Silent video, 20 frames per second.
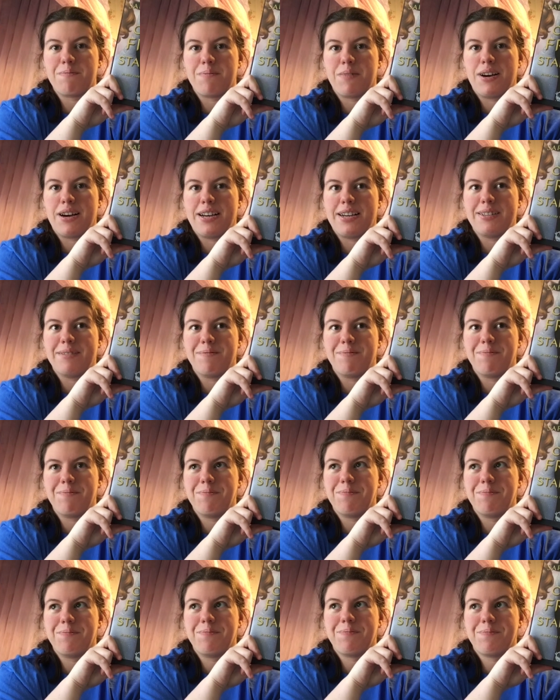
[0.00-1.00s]
but
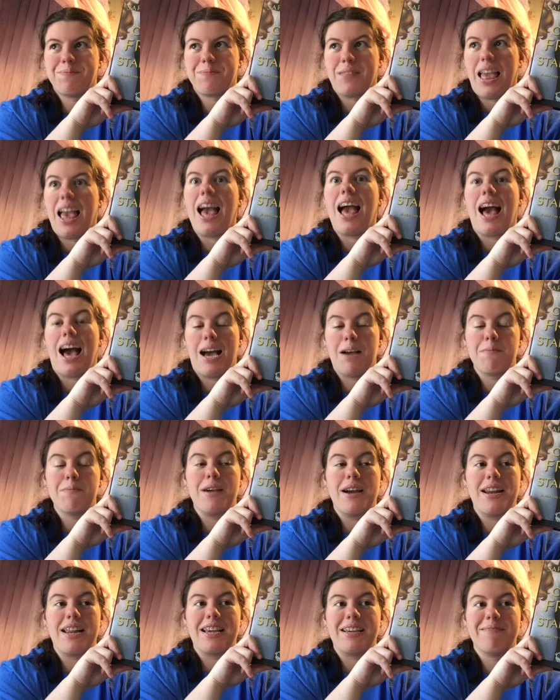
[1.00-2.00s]
I'm
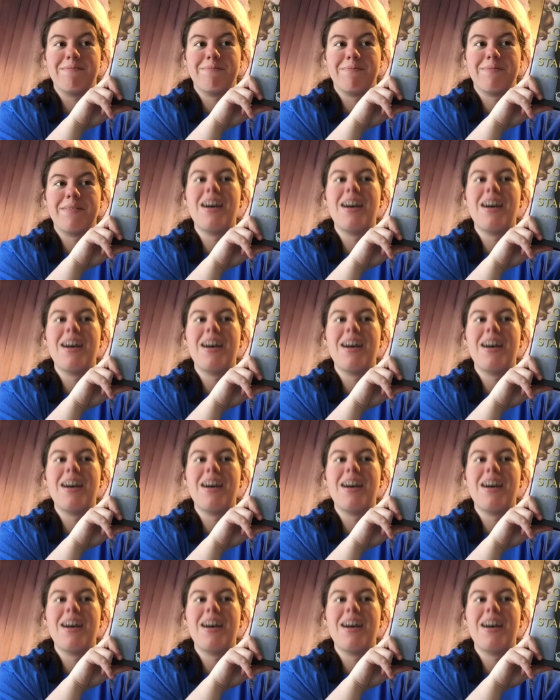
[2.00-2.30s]
ready.